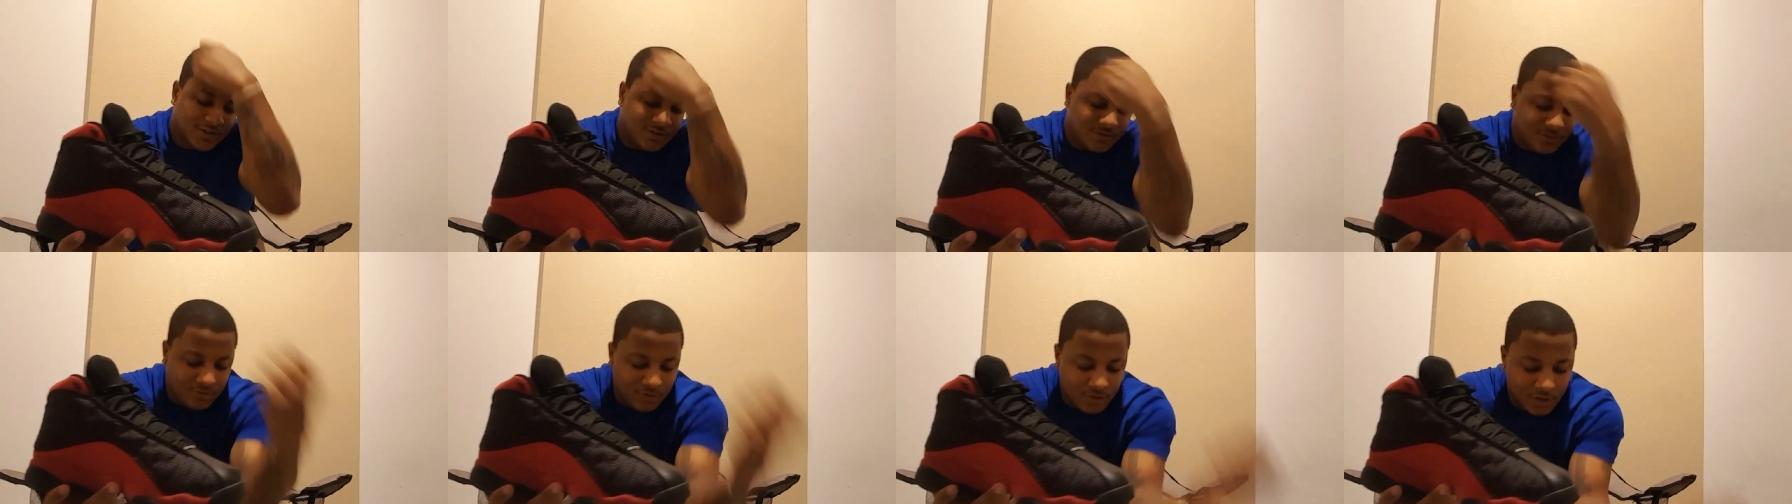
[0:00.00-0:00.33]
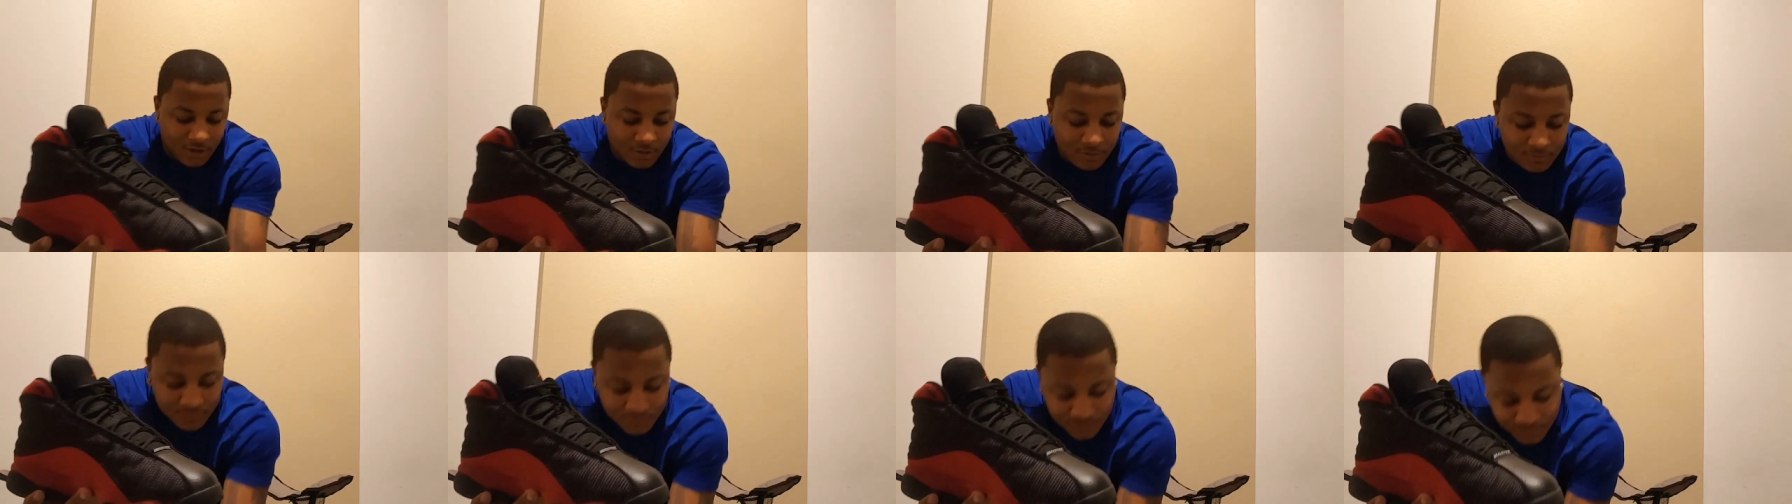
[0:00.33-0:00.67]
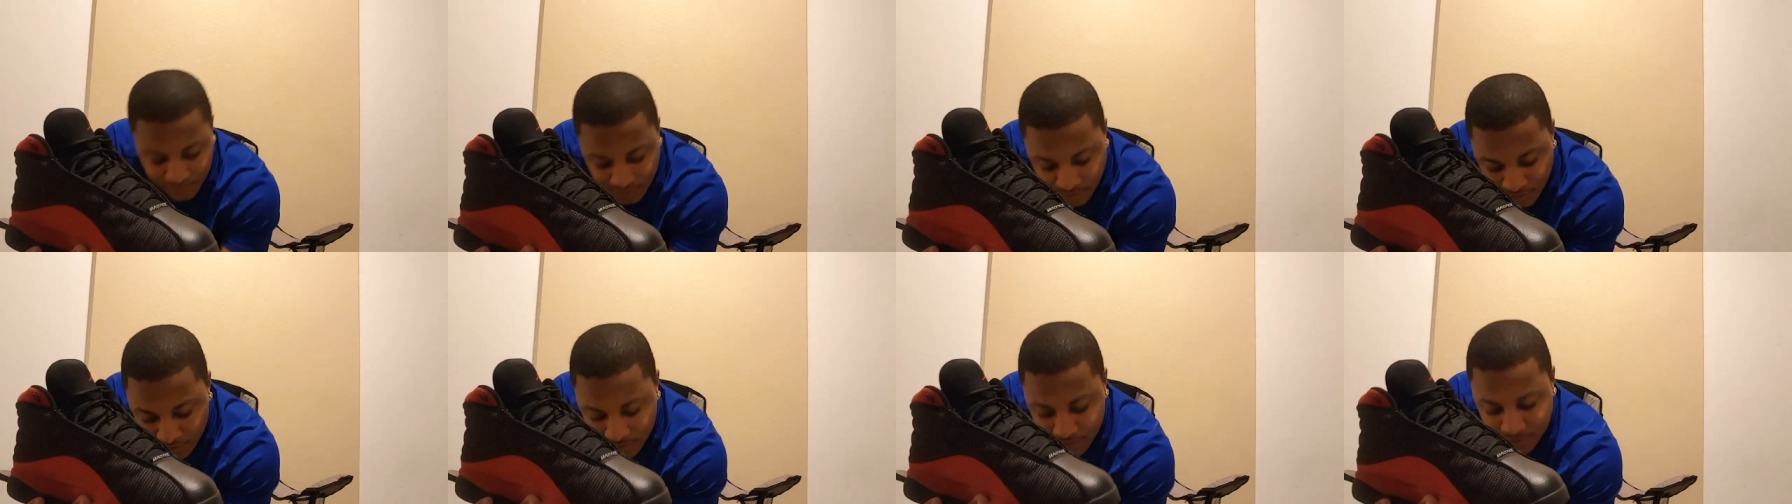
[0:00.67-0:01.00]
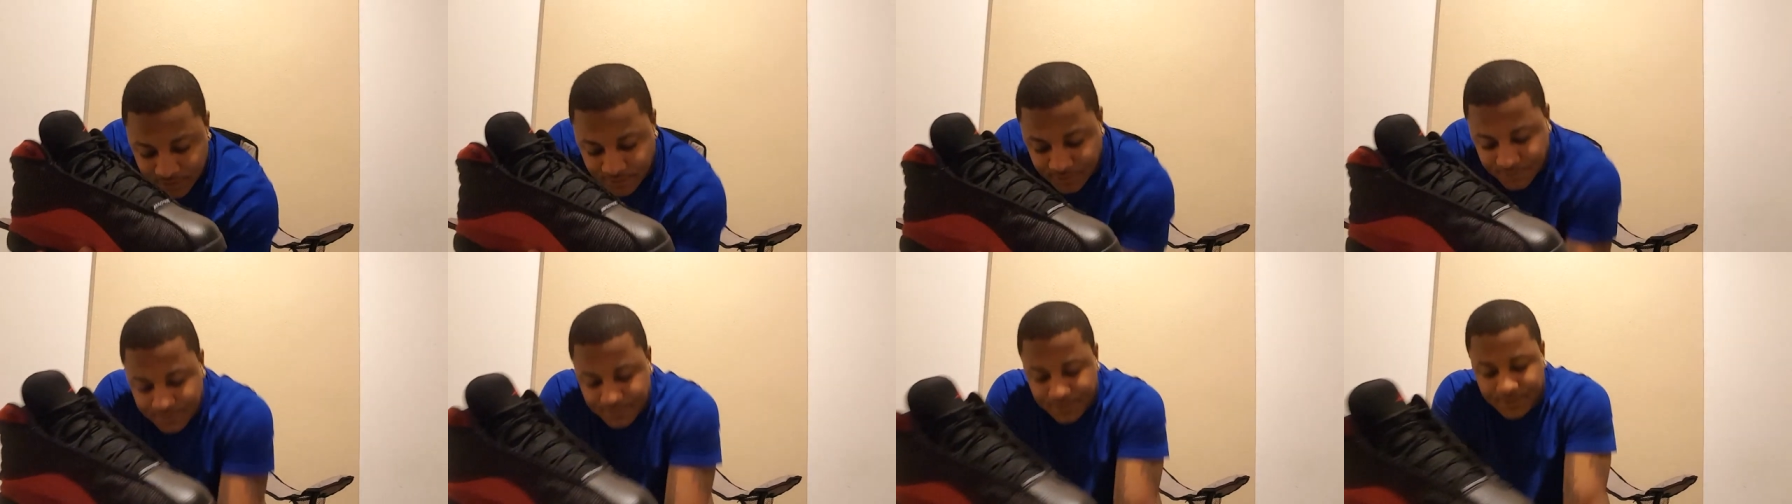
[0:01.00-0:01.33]
You know,
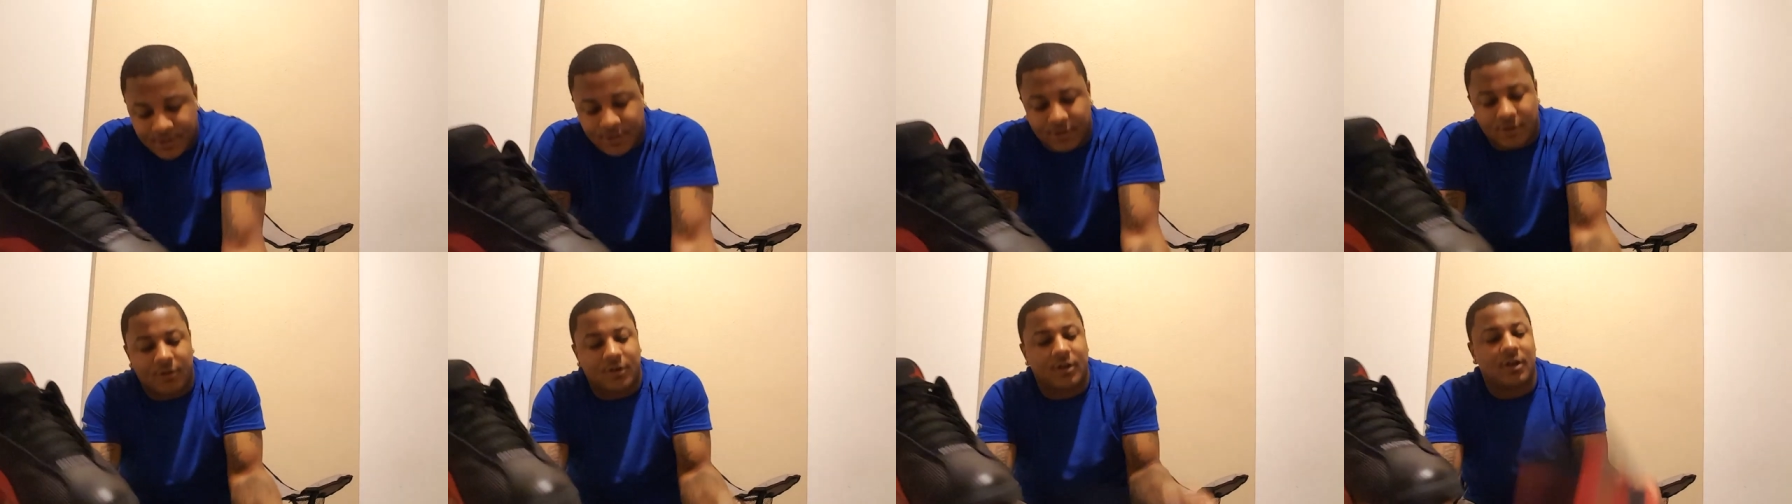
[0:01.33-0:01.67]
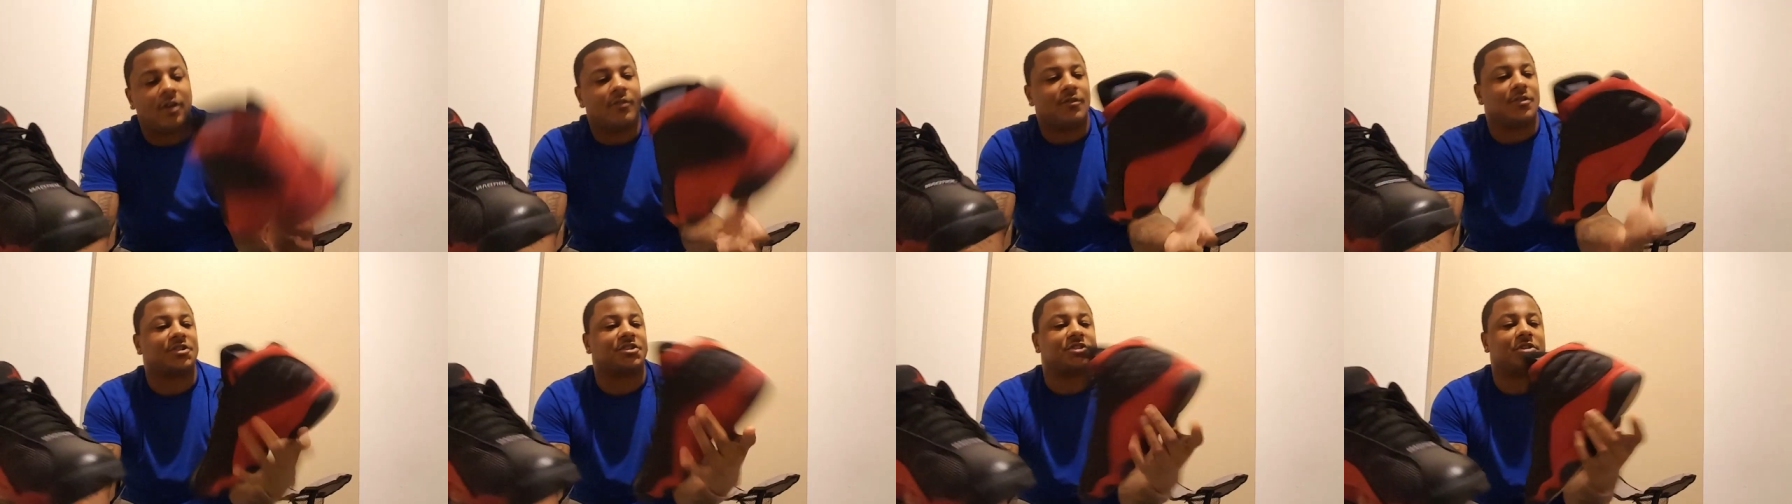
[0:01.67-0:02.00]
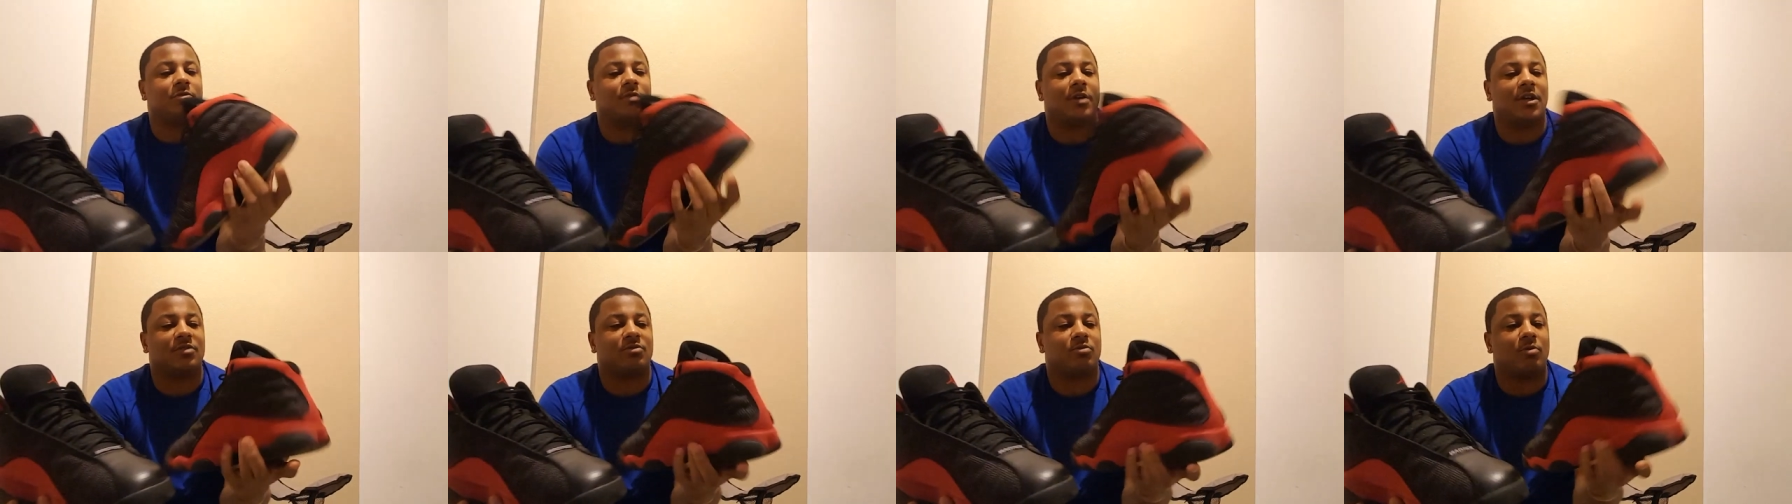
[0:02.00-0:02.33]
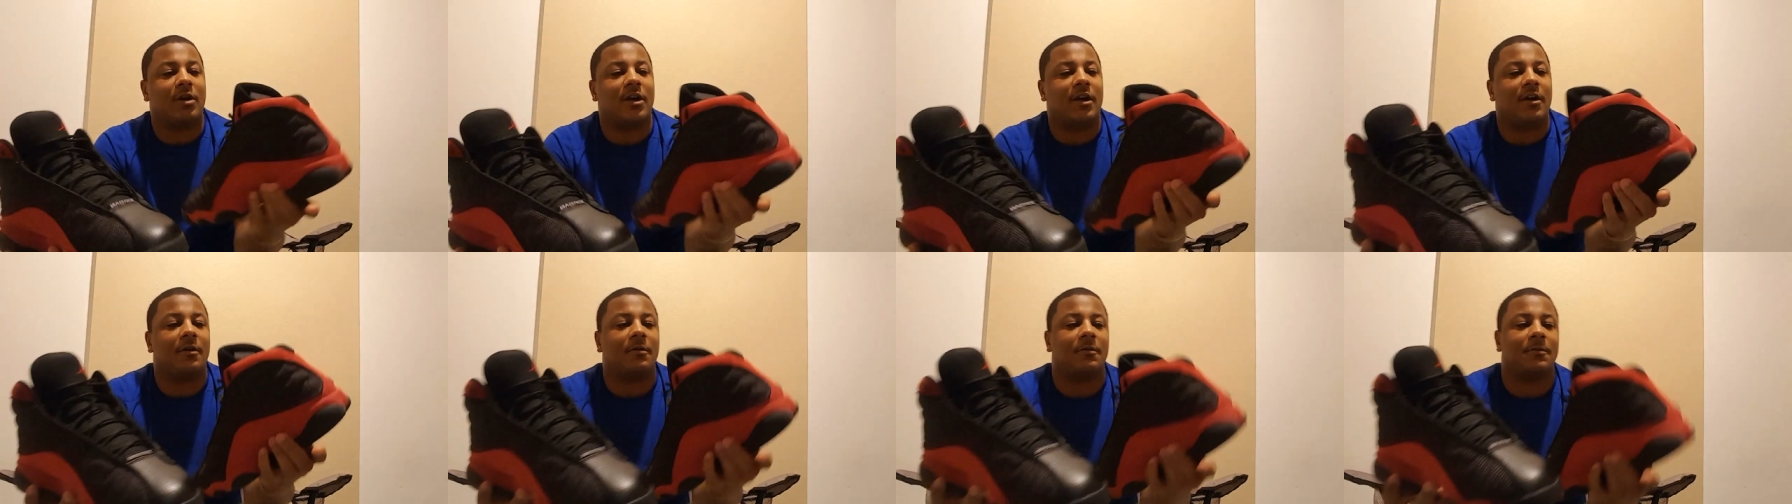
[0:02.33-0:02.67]
you go to other shoe as
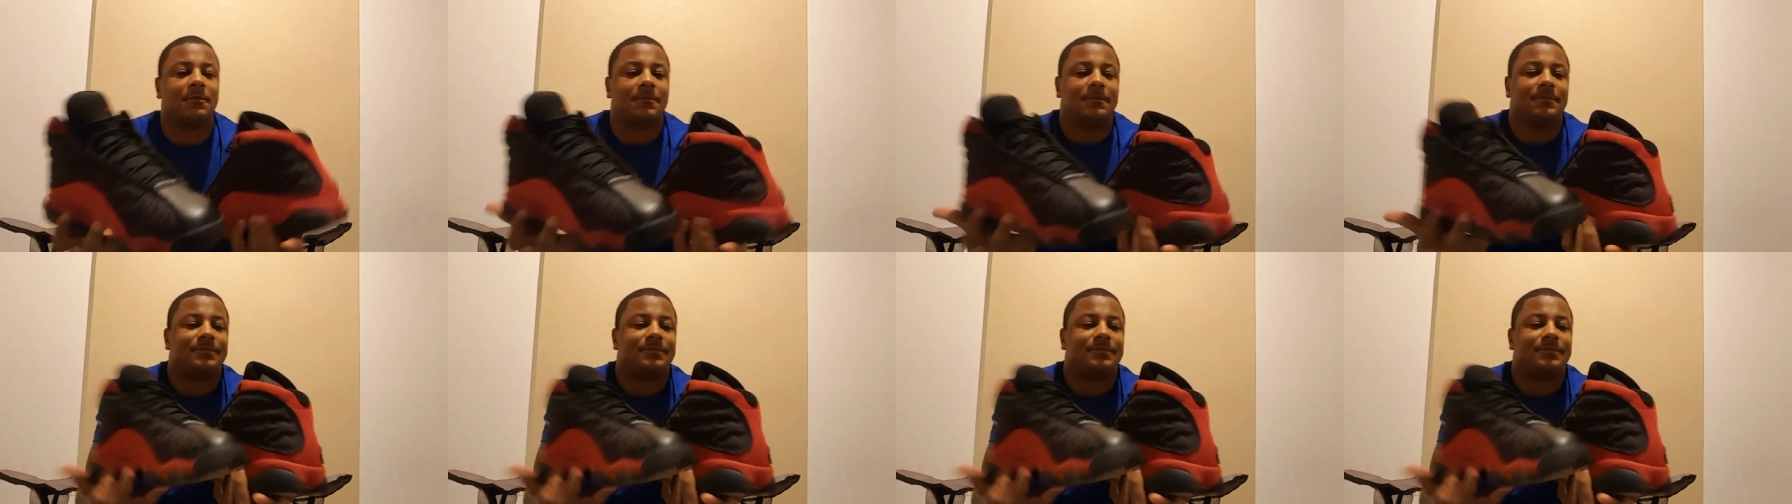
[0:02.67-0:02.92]
well.